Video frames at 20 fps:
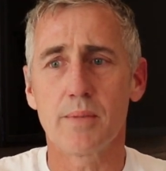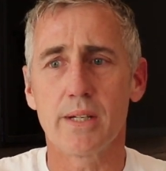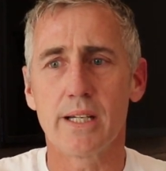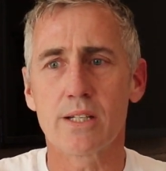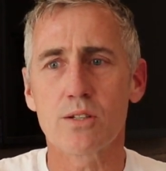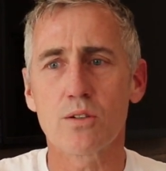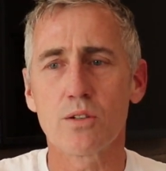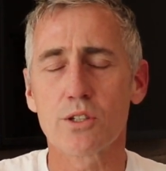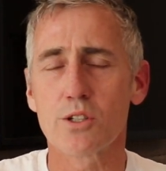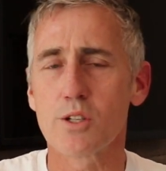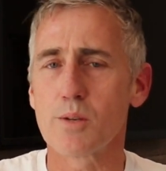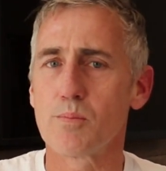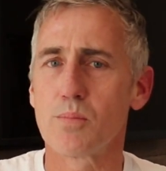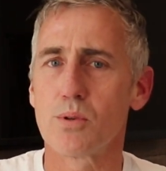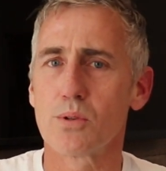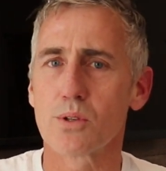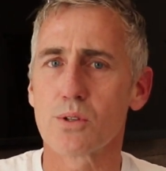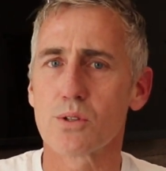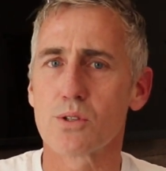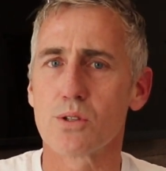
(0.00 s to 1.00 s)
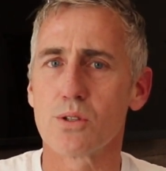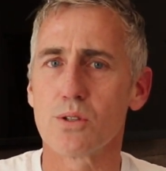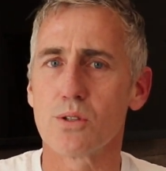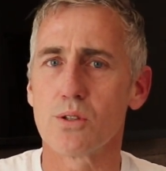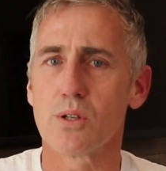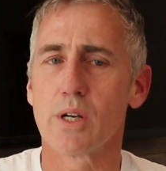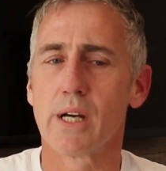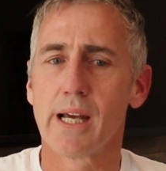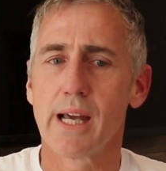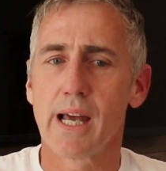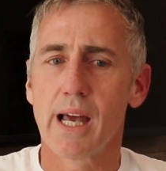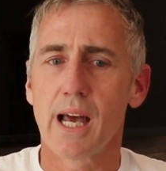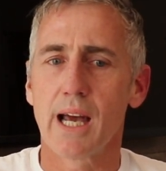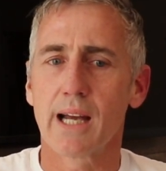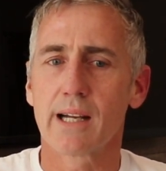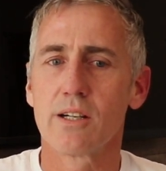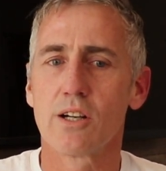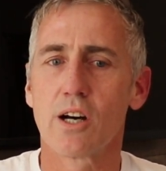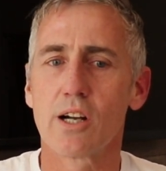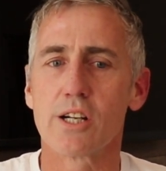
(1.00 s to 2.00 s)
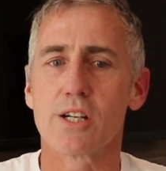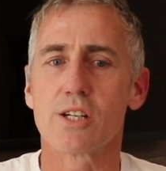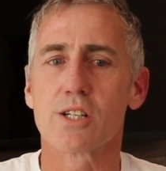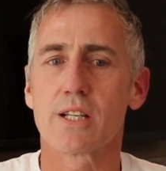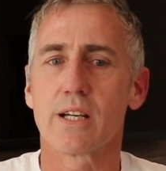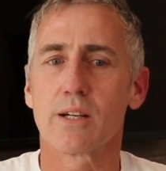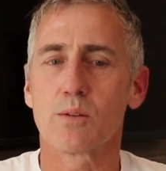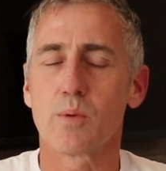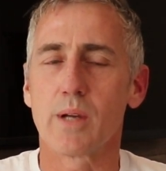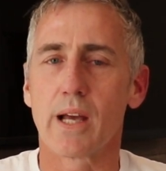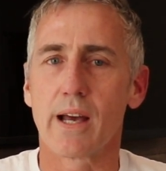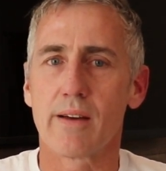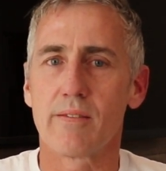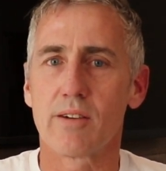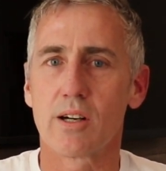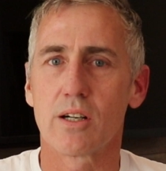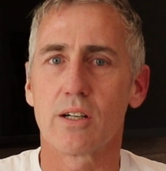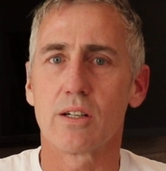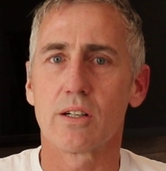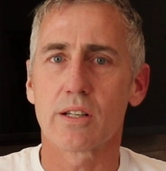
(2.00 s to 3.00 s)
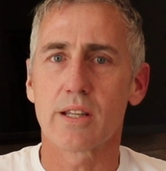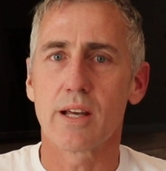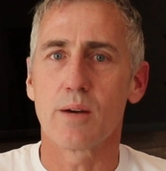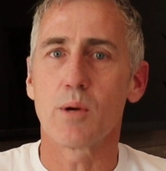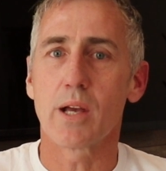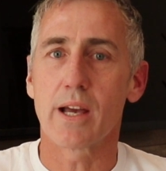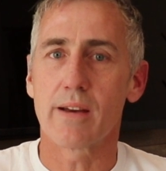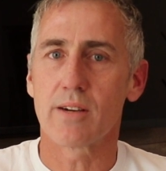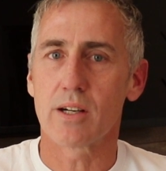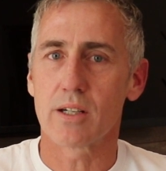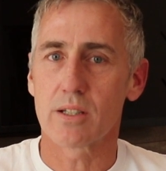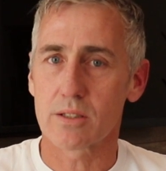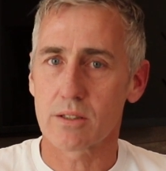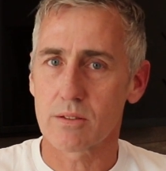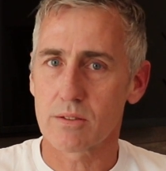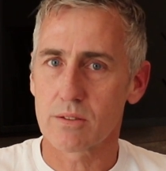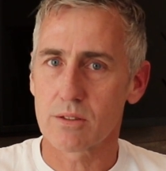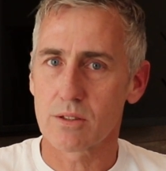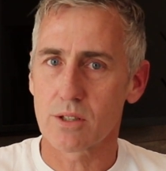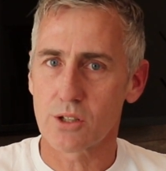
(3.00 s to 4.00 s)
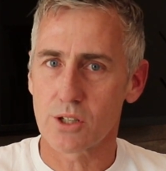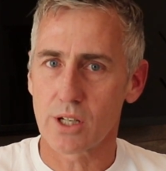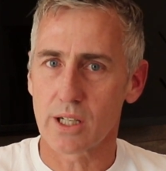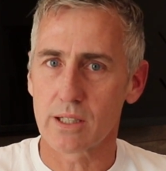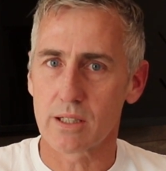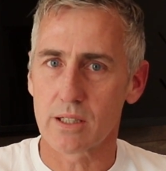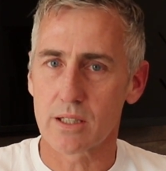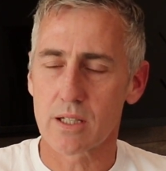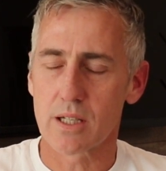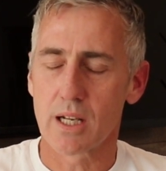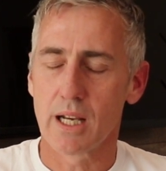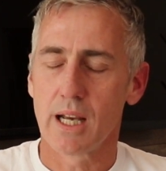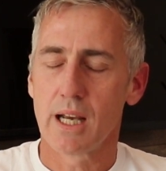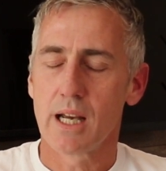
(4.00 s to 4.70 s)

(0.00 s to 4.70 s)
it's also important to acknowledge that we have our struggles.